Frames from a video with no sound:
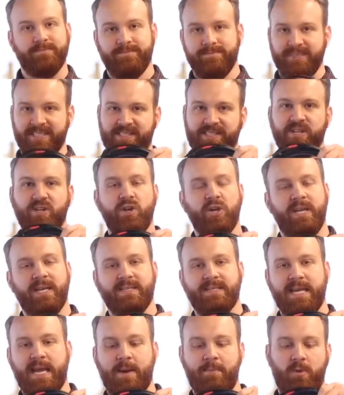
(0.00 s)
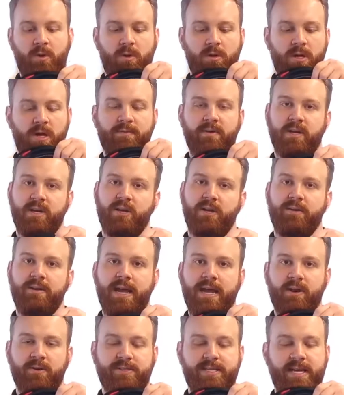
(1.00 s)
this is a good example of a good
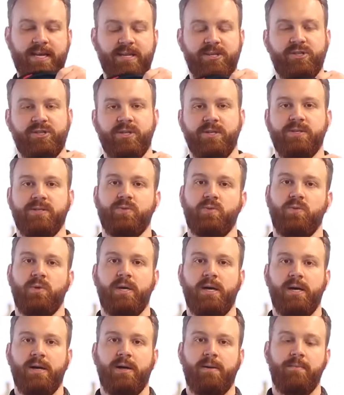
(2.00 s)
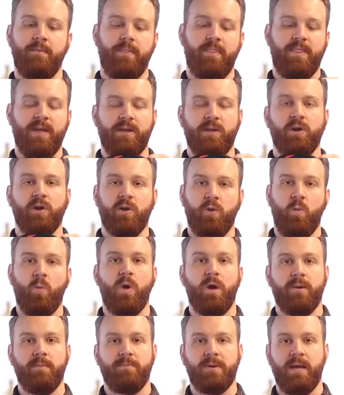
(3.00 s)
8 or 10 inches that you're going to
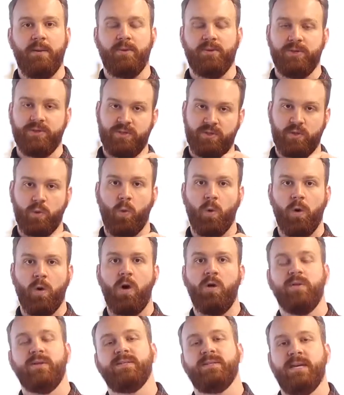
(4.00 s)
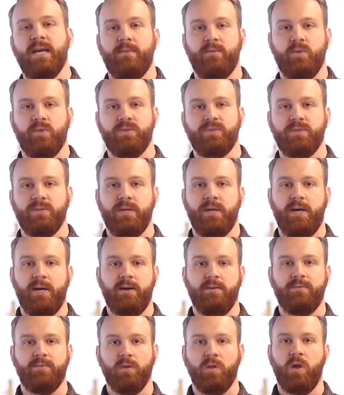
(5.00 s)
want to be able to store all these cables
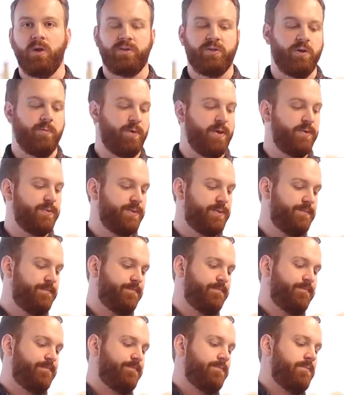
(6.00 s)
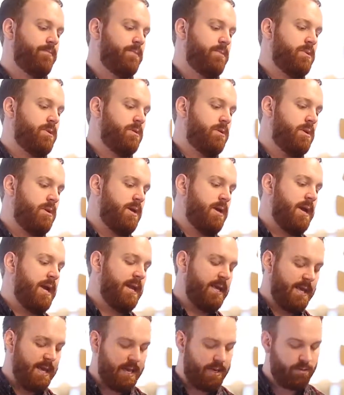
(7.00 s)
for long-term use.
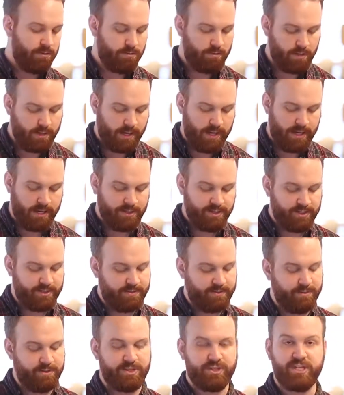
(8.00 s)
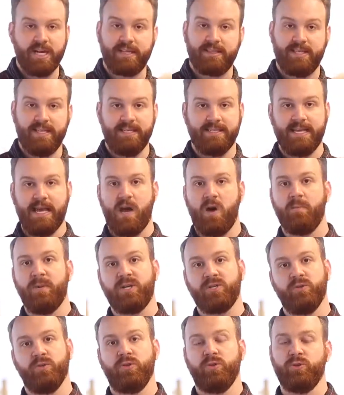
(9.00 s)
And again, just check these out,
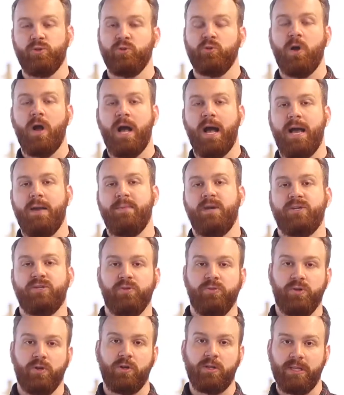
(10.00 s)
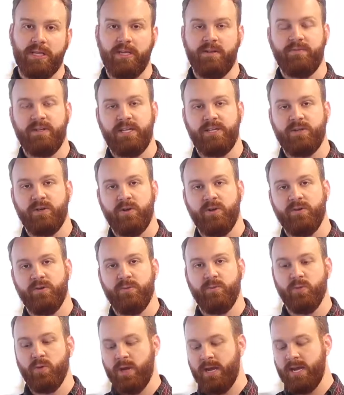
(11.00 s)
make sure they're dry, make sure they're clean of any dirt or
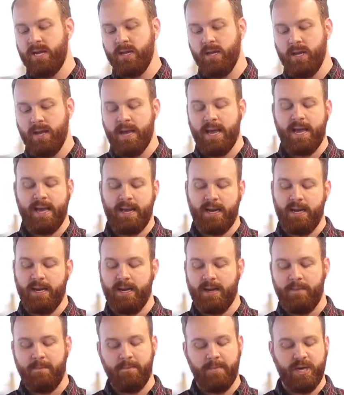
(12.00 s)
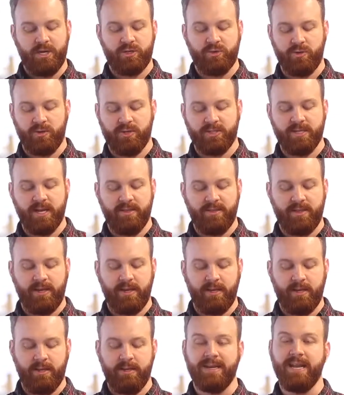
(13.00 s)
debris, and make sure there's
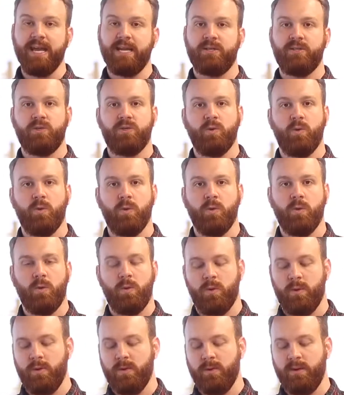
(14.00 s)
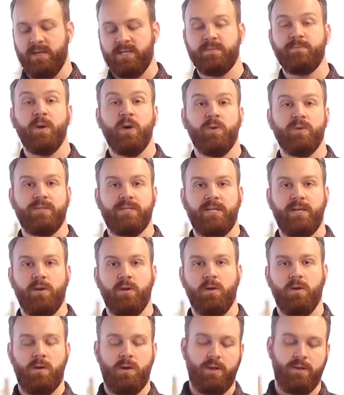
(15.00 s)
nothing nicked or exposed
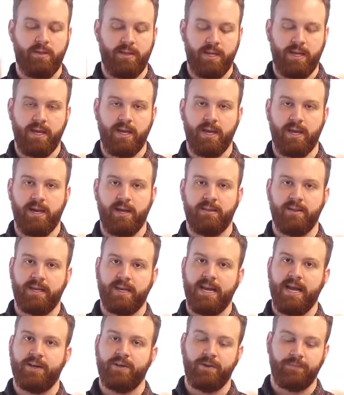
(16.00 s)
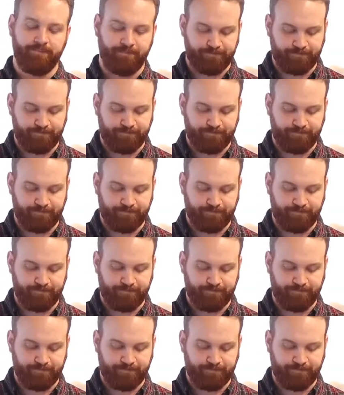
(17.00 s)
here on the connector.